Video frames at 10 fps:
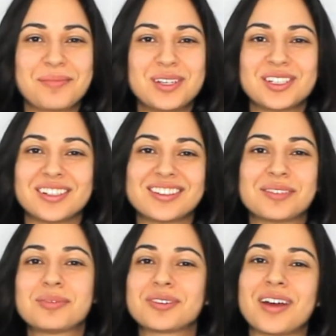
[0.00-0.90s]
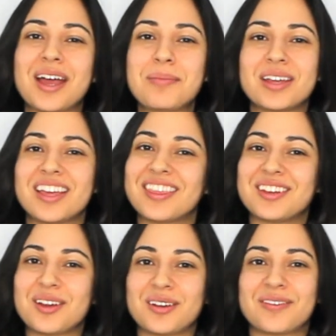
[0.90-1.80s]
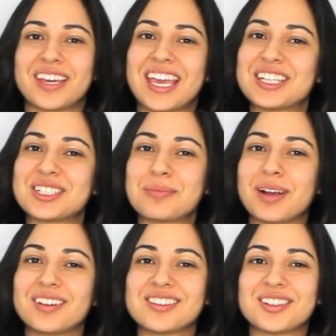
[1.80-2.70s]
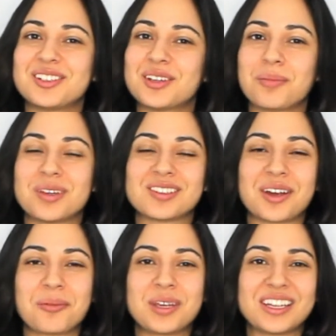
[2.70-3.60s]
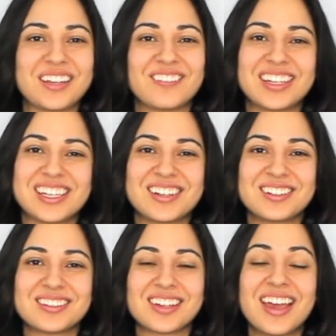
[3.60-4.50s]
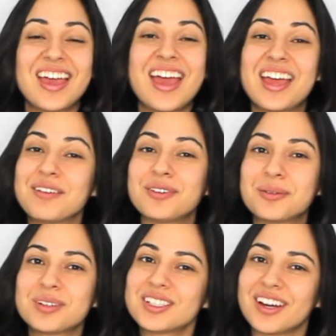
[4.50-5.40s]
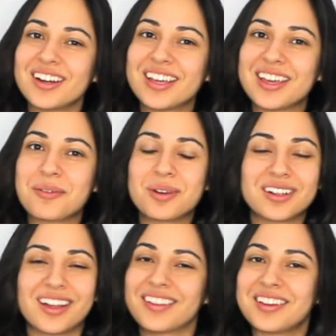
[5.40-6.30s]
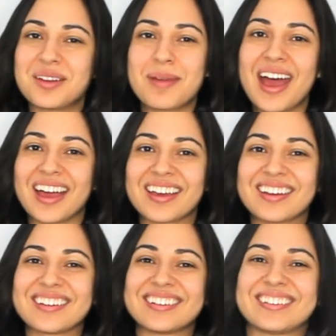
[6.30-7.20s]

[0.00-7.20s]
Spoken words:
Be sure to subscribe and hit the notification bell so you don't miss our weekly videos. And if you're returning, we're glad that you're back.